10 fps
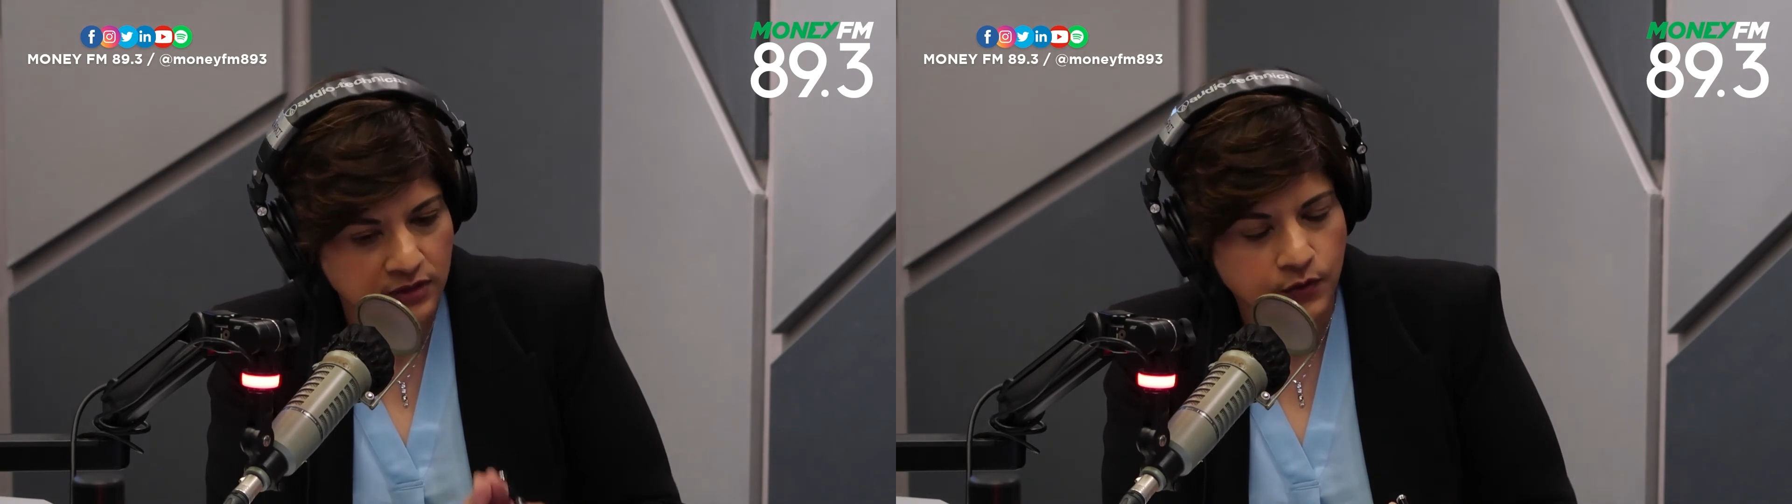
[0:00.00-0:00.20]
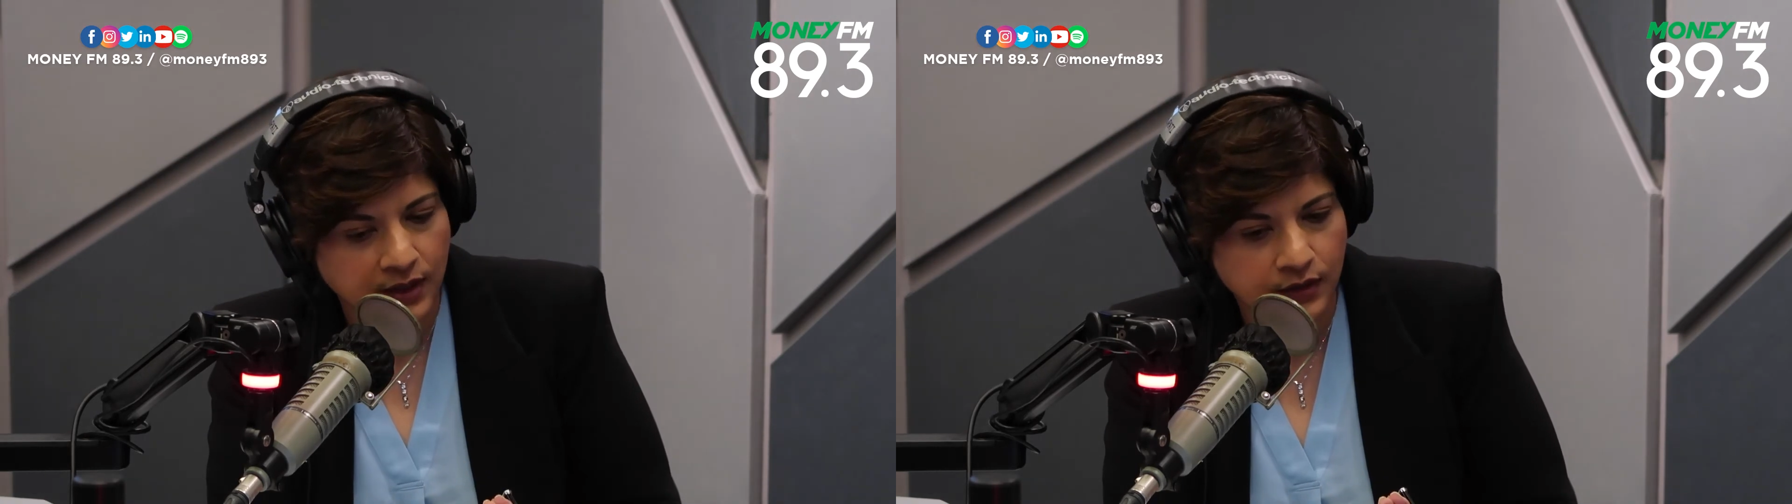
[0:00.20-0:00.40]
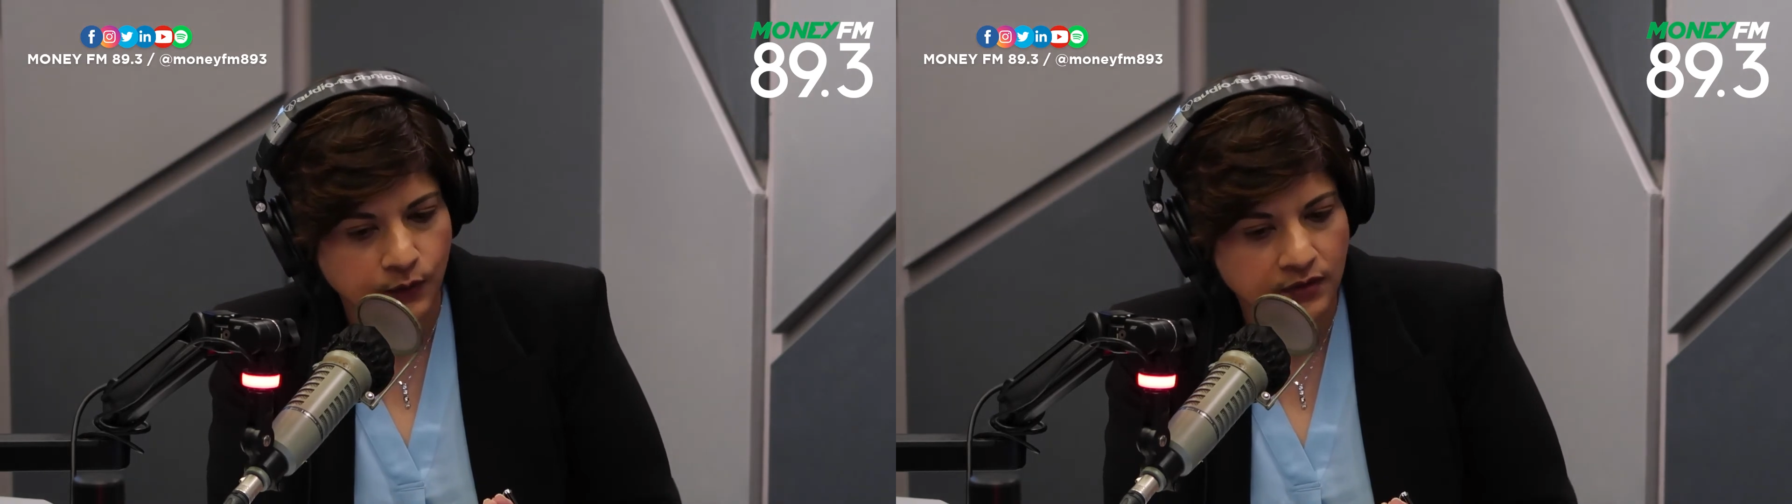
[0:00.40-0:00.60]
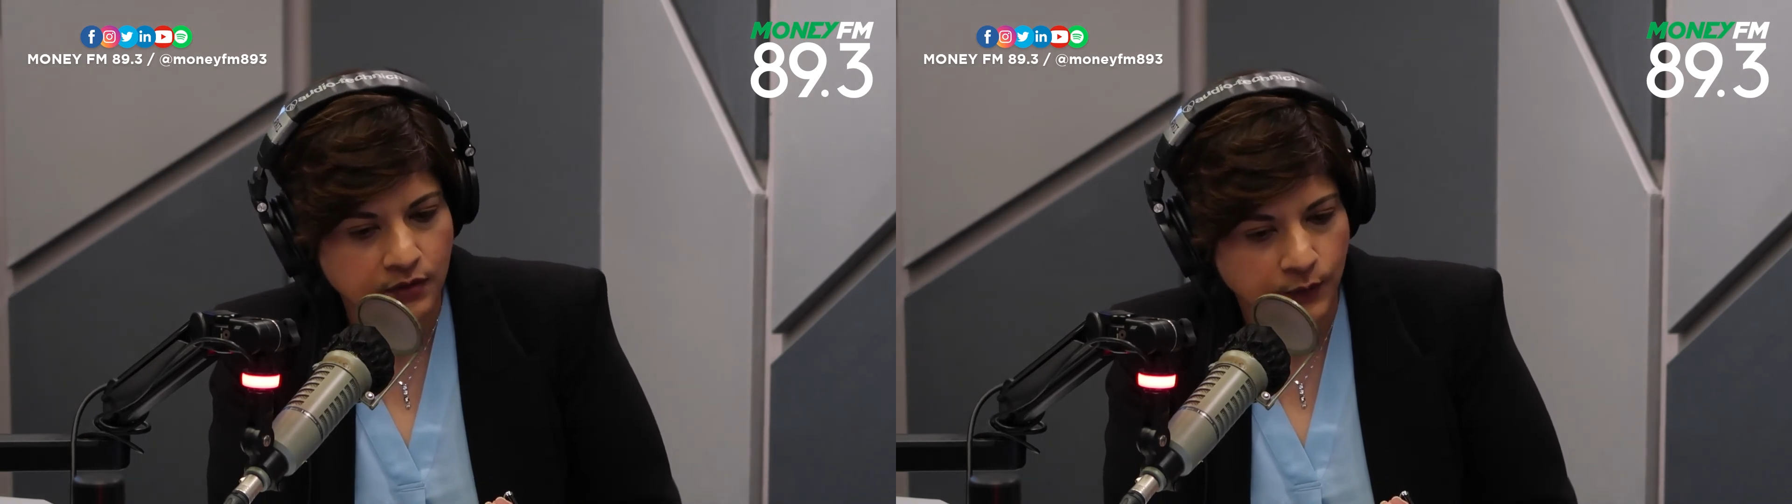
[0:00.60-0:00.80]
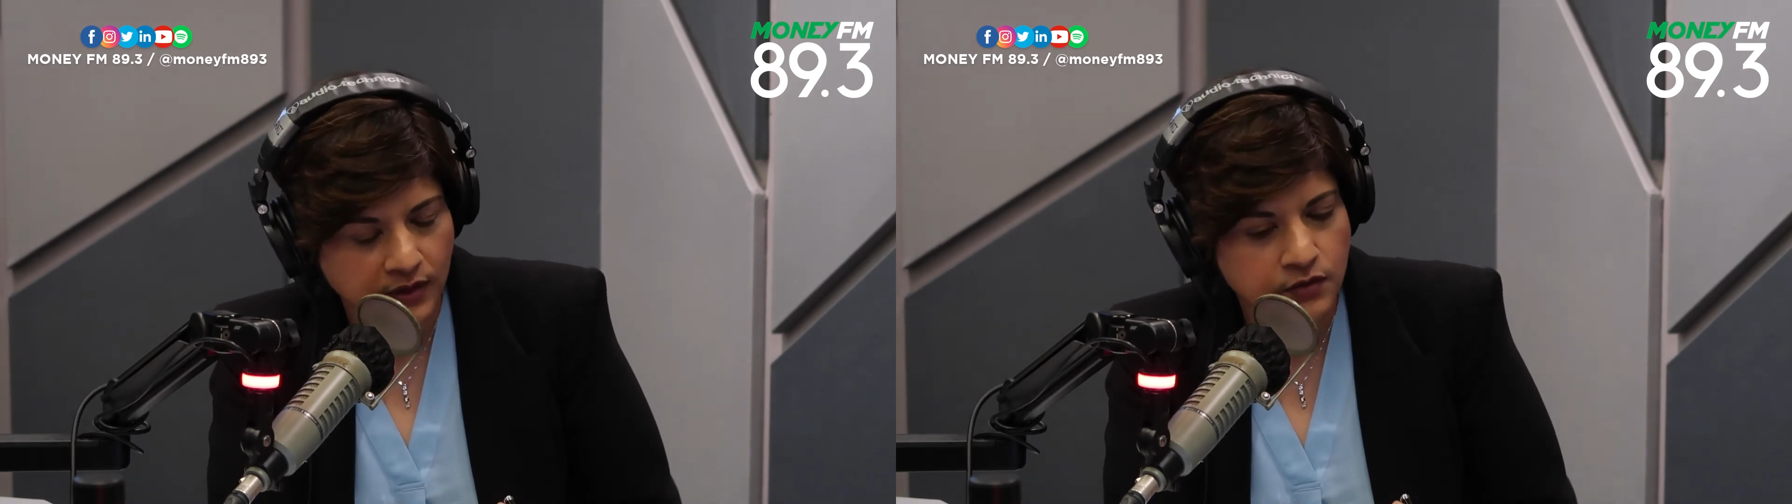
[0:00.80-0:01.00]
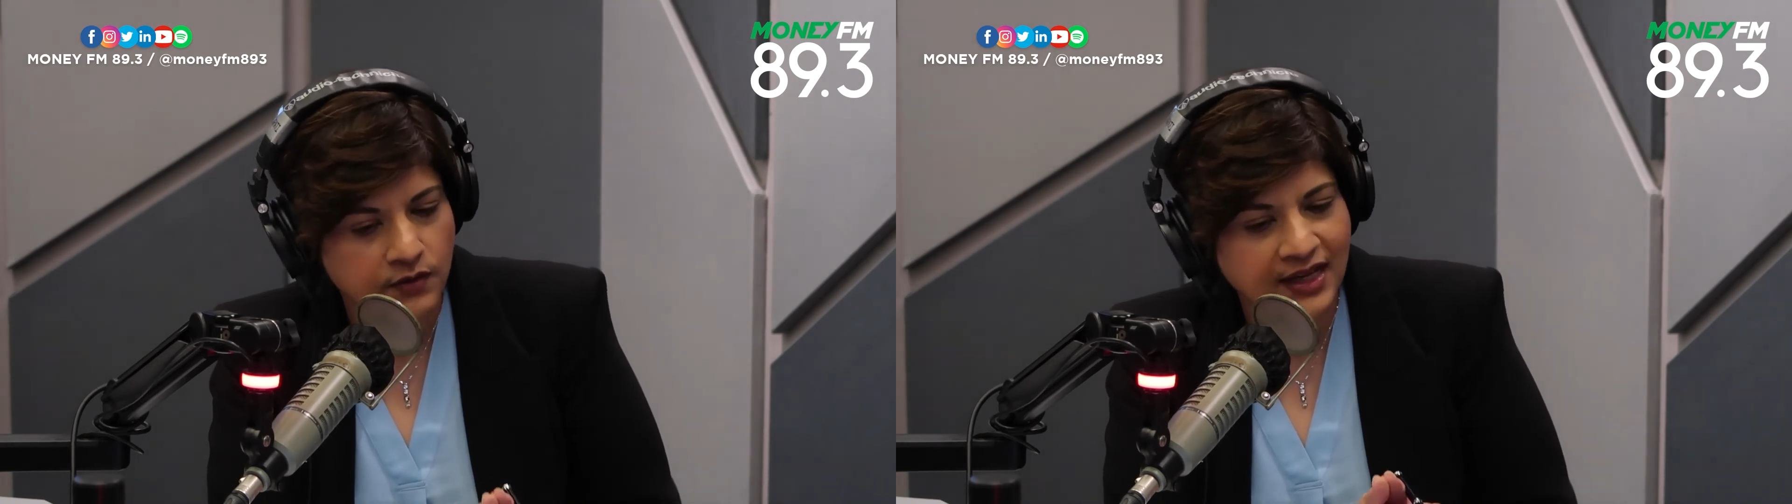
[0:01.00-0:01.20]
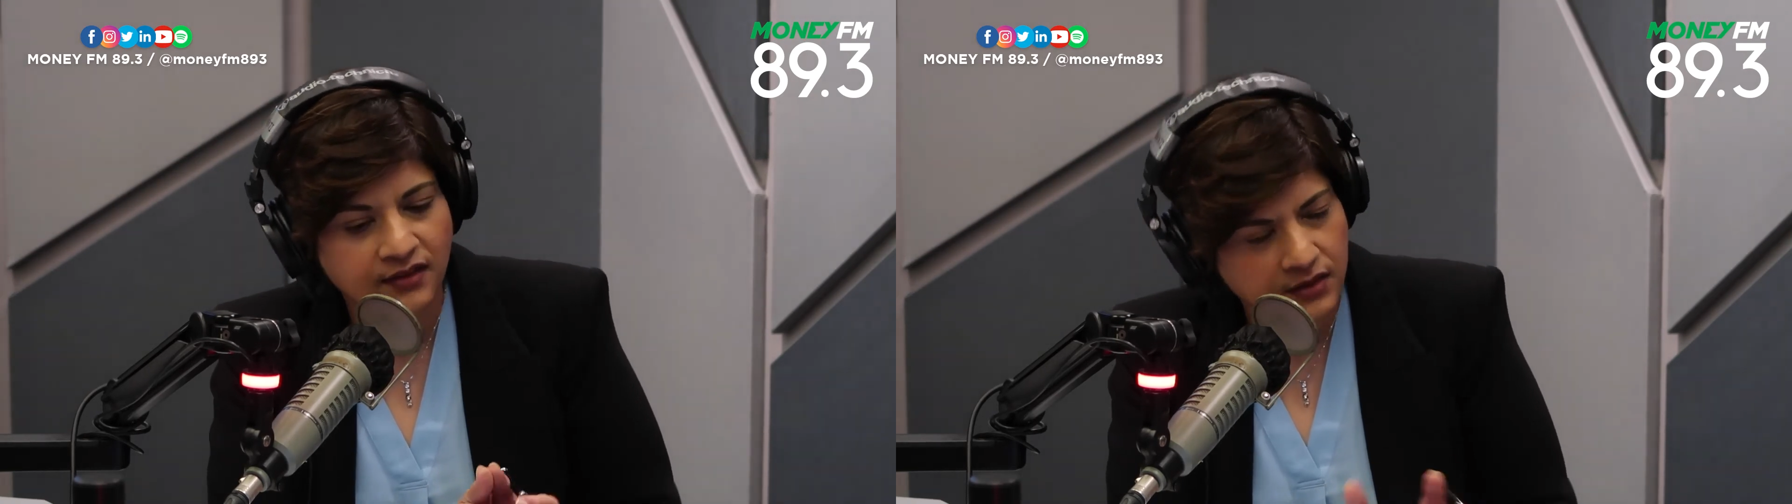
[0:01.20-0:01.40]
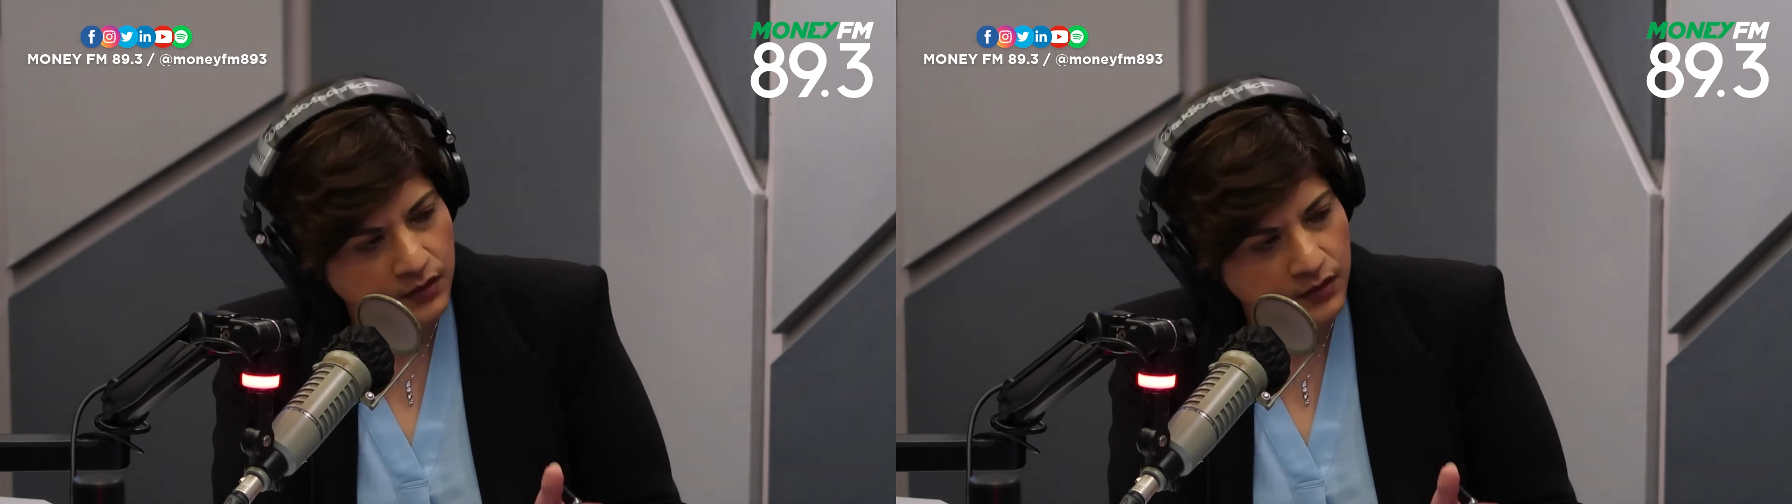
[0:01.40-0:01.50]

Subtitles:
did try going into that.